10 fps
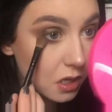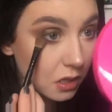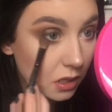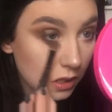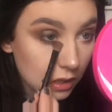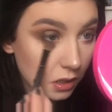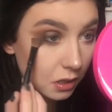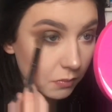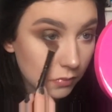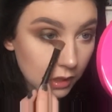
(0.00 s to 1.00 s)
And then you
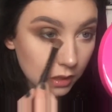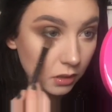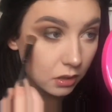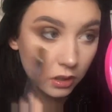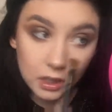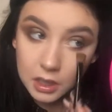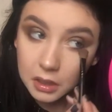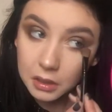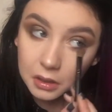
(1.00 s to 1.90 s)
can blend all that